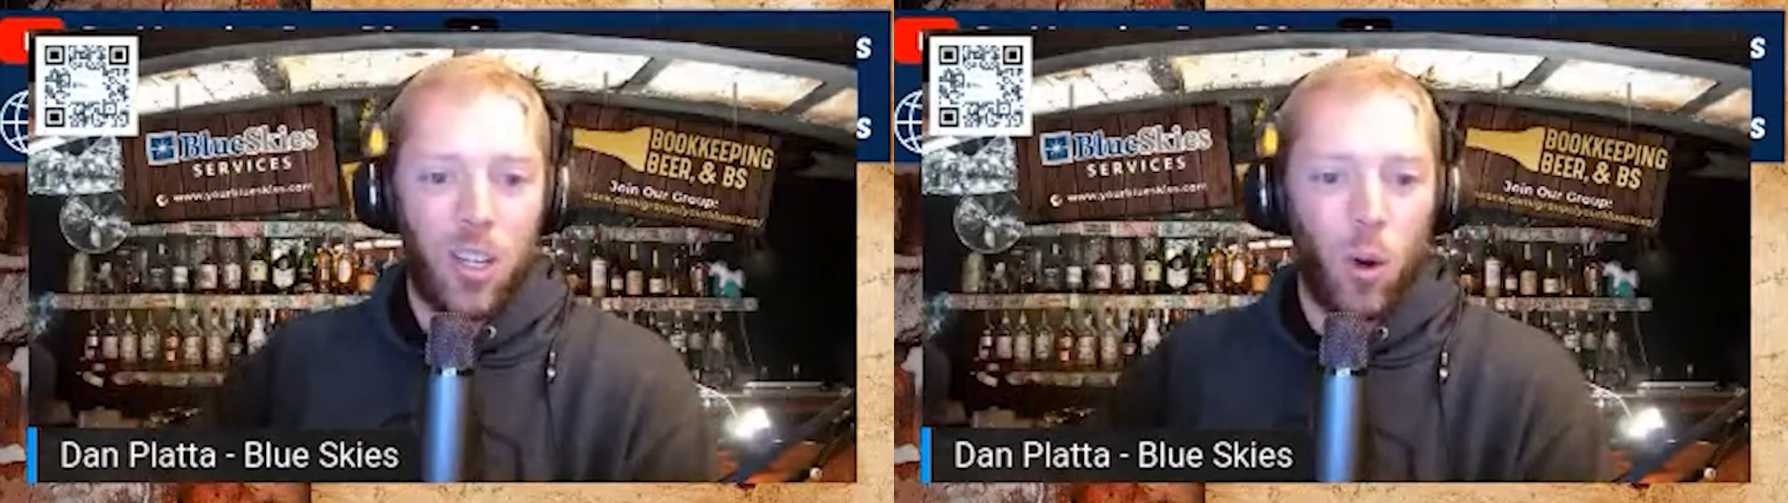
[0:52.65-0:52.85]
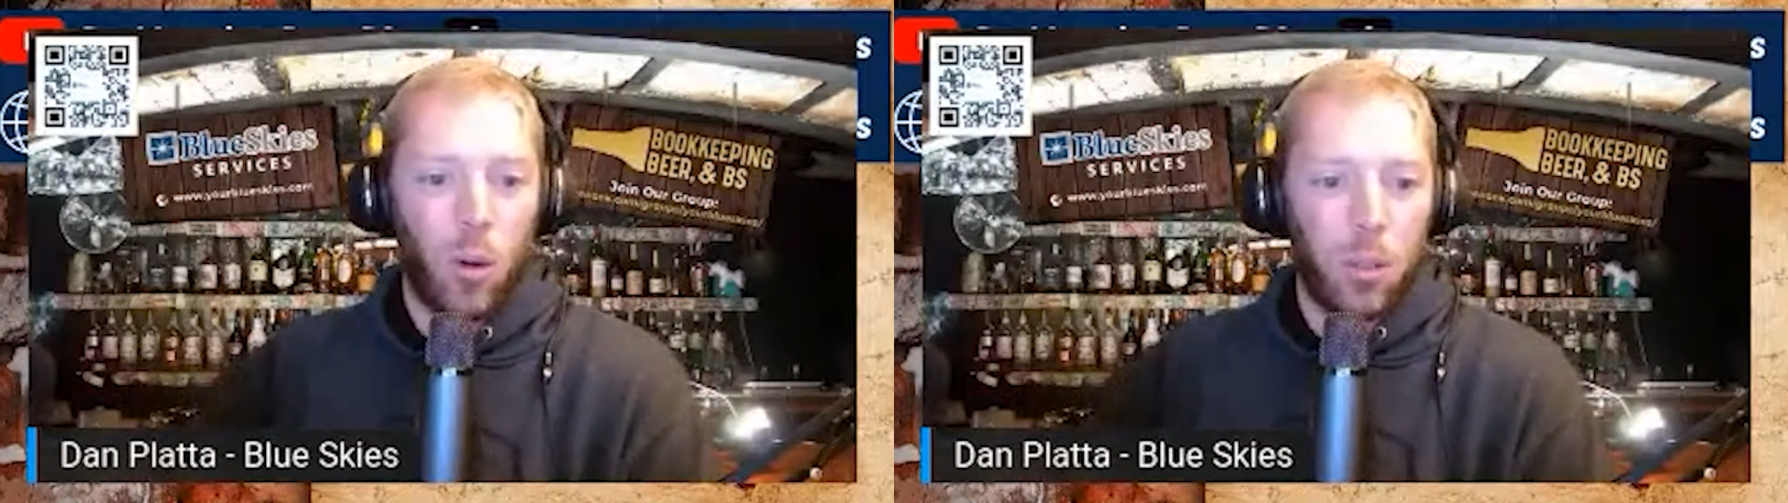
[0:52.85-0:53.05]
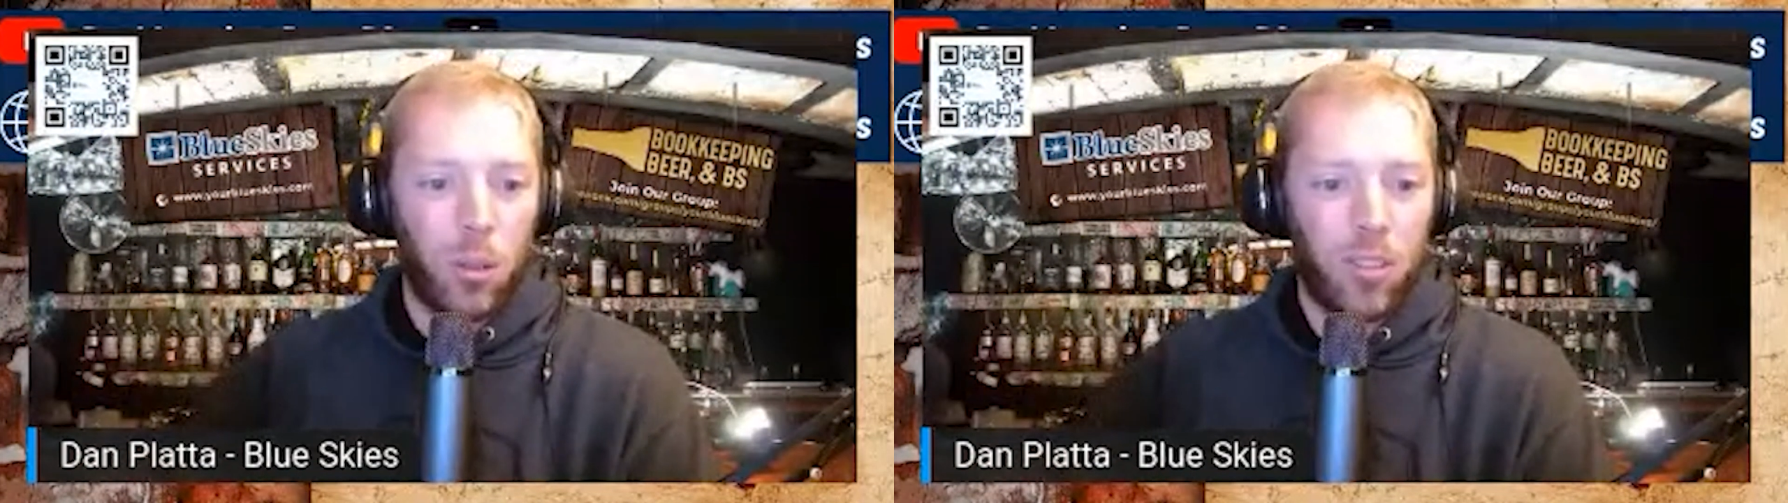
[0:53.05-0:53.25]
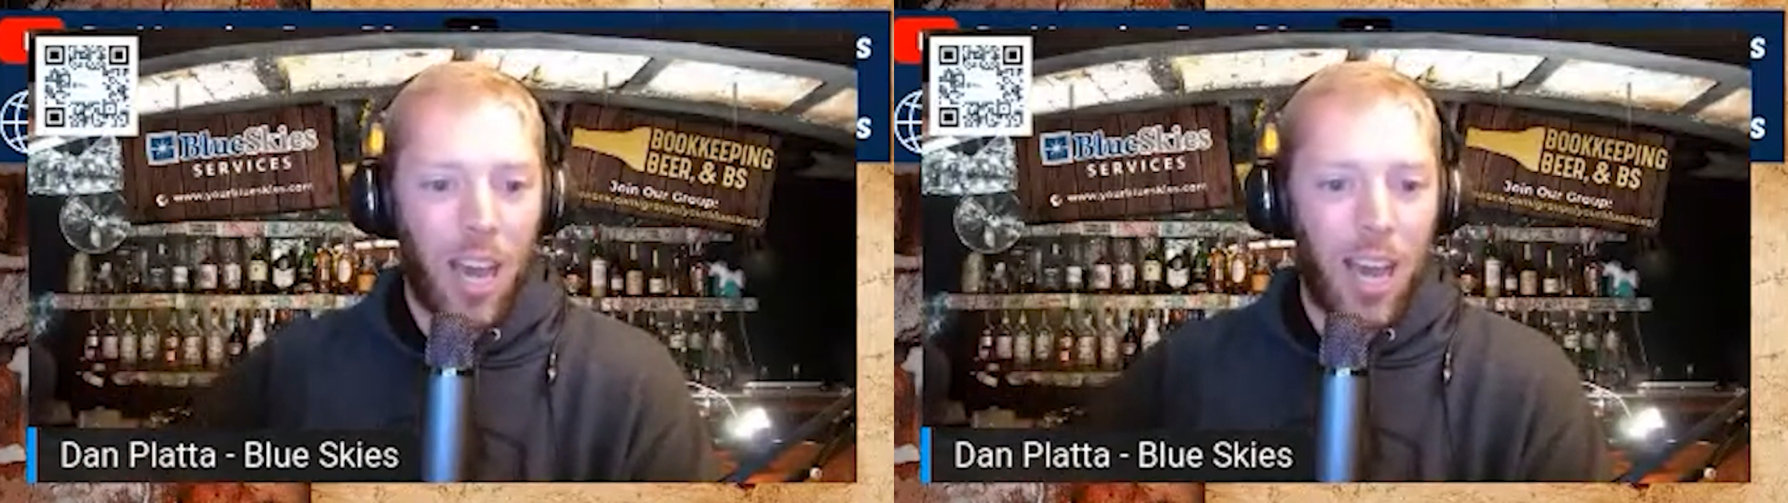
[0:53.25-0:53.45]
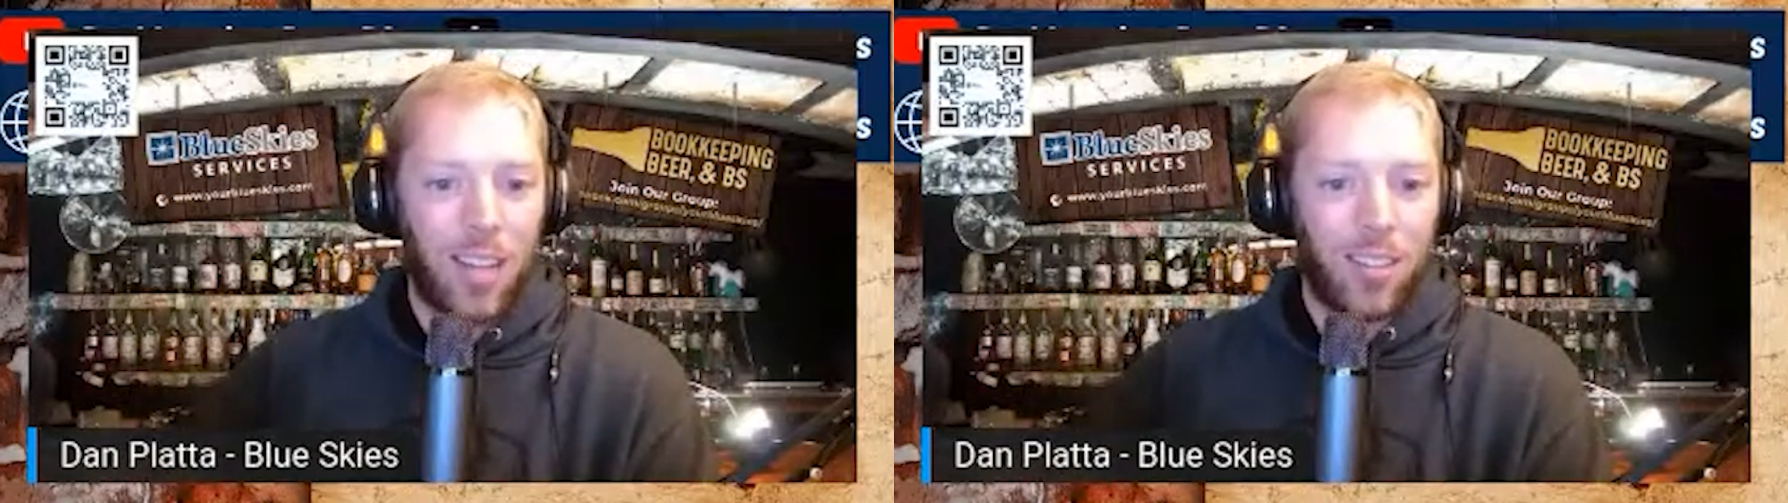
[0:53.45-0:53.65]

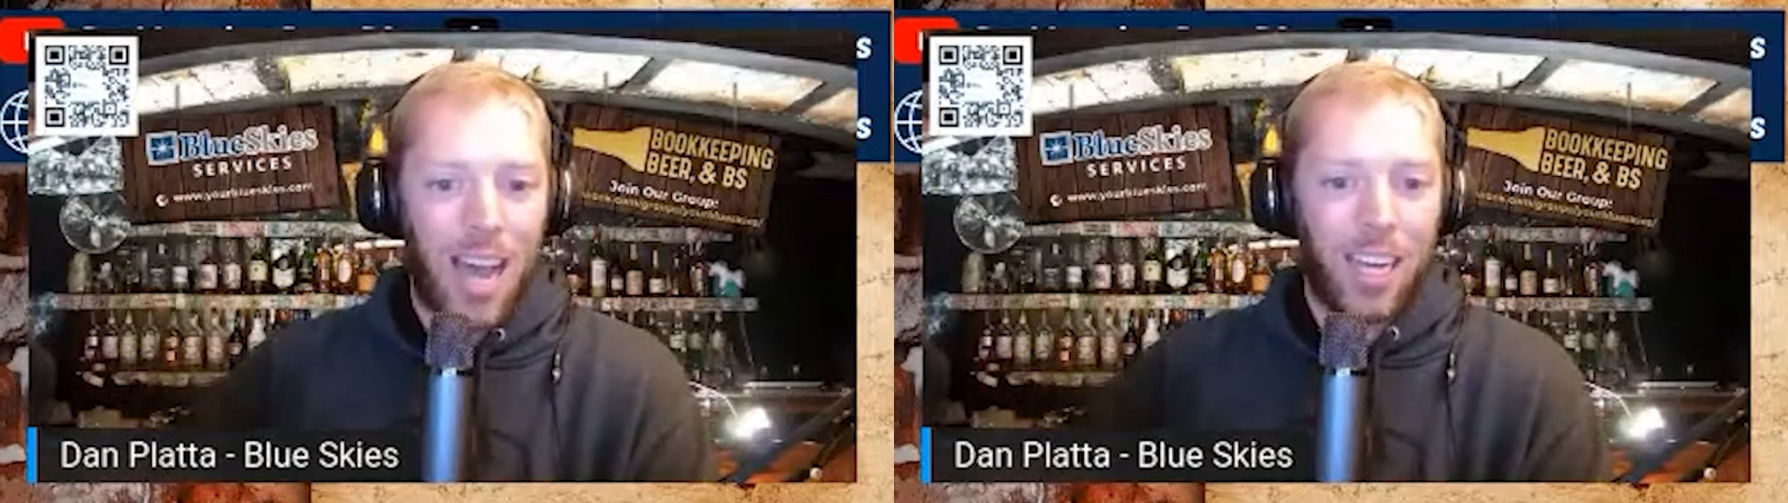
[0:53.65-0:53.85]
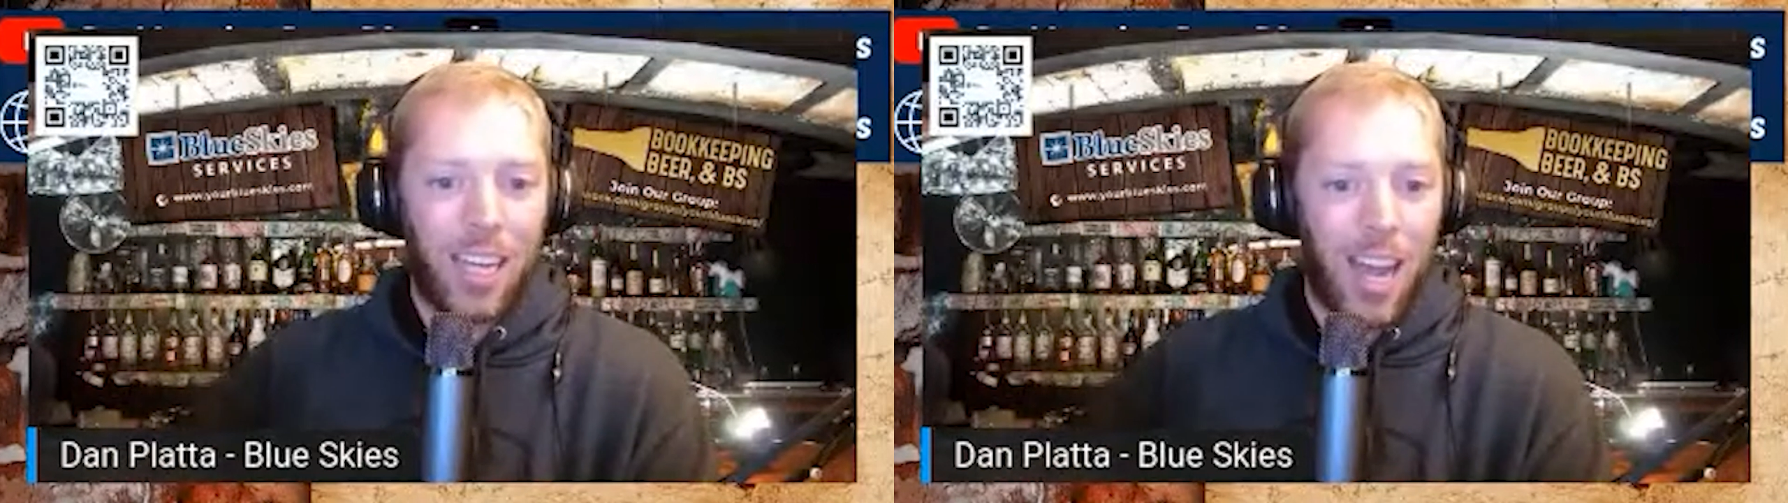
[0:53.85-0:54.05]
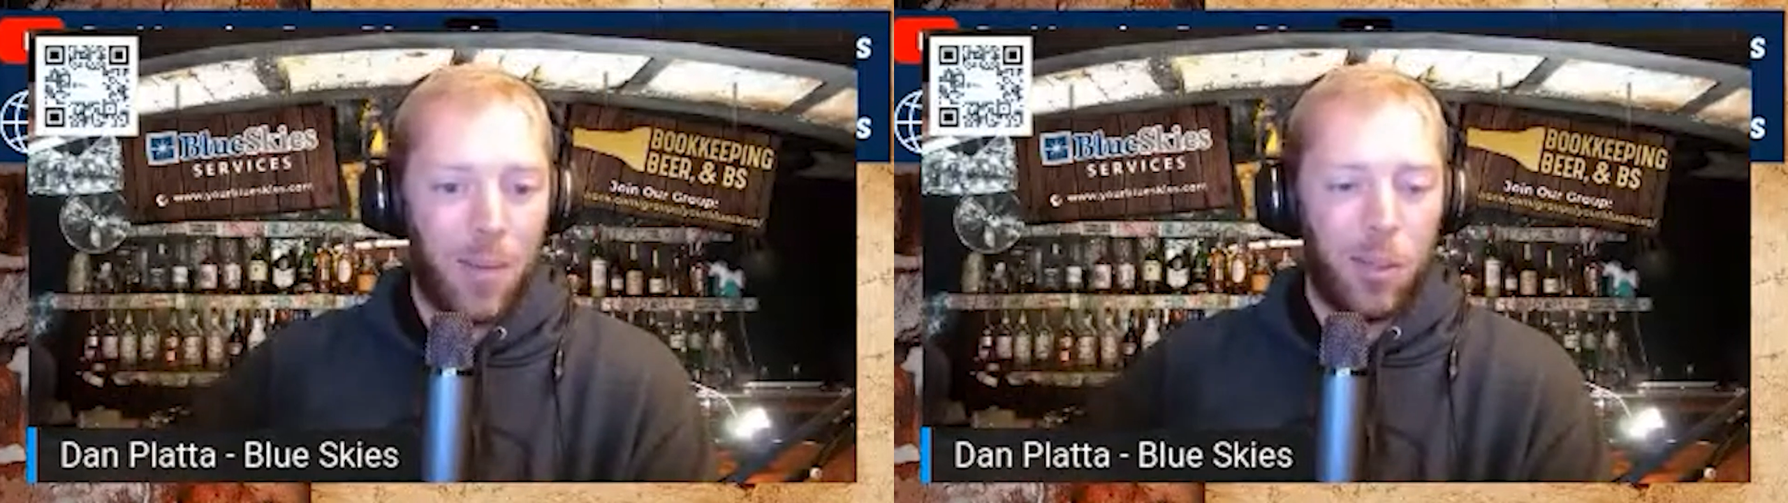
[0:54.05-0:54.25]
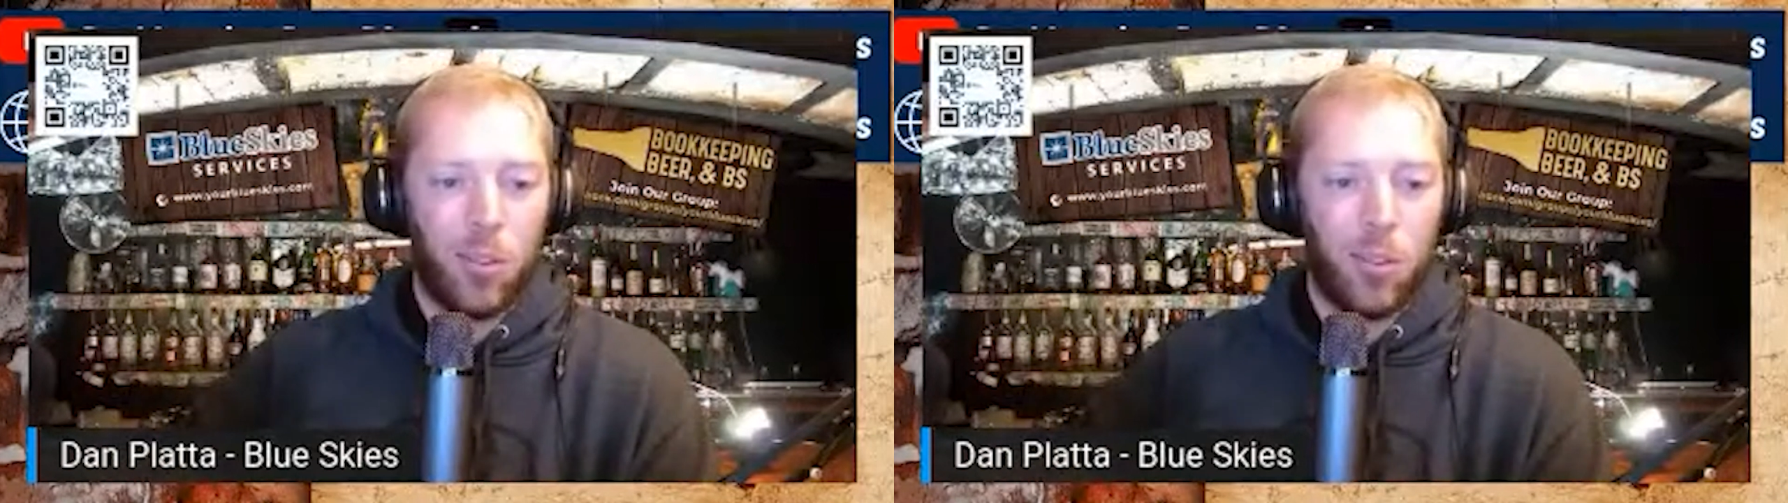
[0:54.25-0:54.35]
yourblueskies.com.